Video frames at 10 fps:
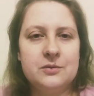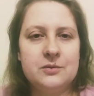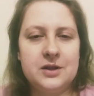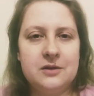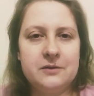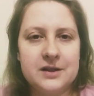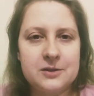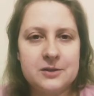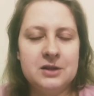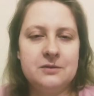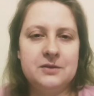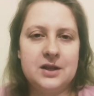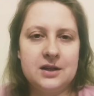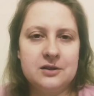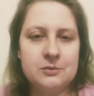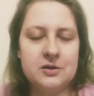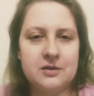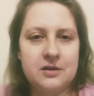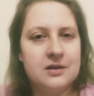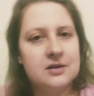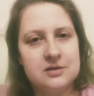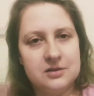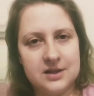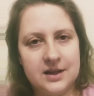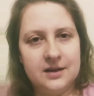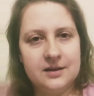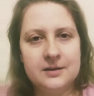for the advancement of the kingdom on earth today?